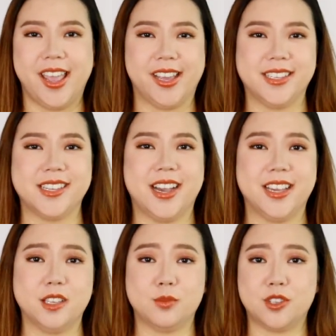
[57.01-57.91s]
and
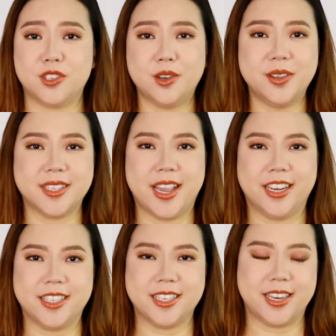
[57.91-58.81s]
I am so
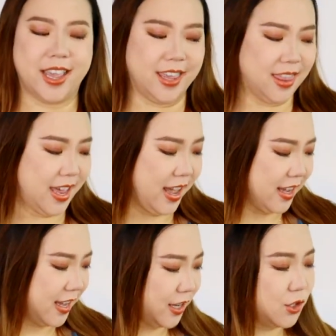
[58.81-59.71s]
excited today that
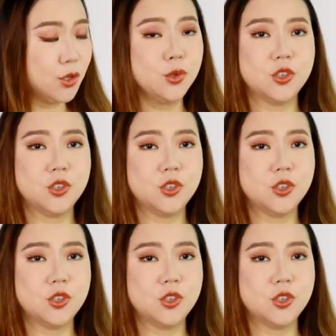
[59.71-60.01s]
I get to